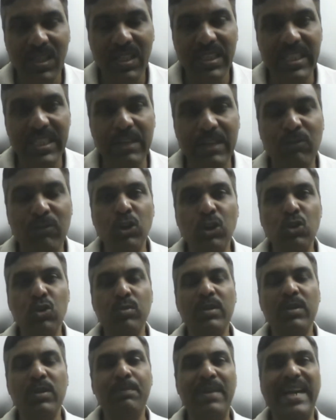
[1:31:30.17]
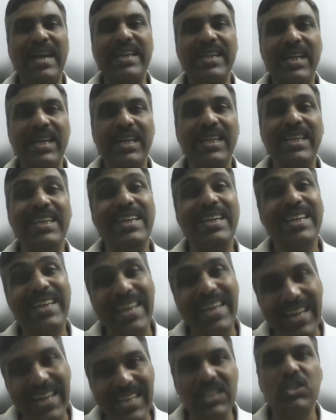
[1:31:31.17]
They want to be practically
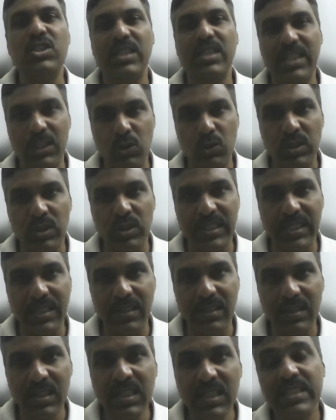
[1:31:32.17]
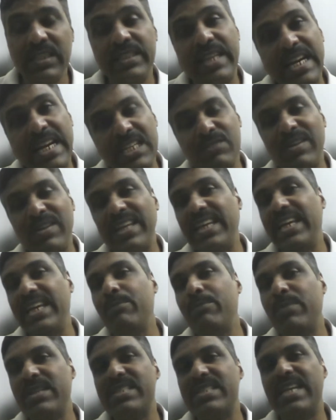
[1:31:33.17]
engaged into the thing. That's why
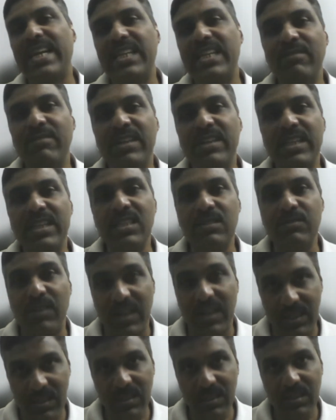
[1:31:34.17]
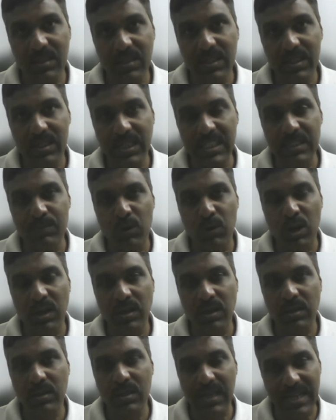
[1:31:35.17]
game-based activities work in
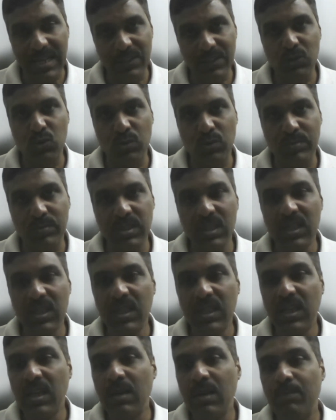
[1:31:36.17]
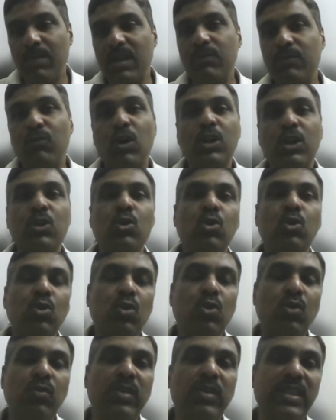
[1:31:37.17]
small classrooms. But what to
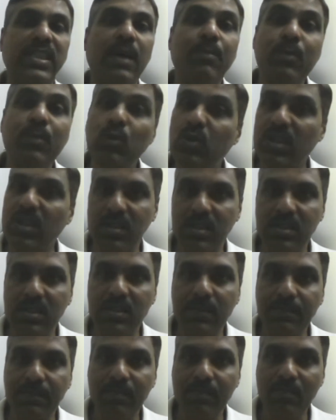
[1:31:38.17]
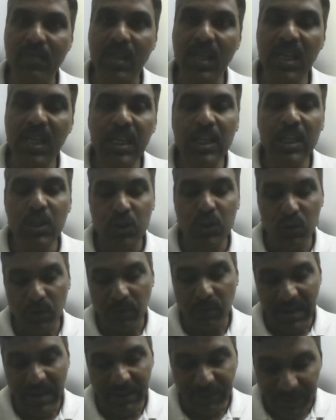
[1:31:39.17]
do with computers? So my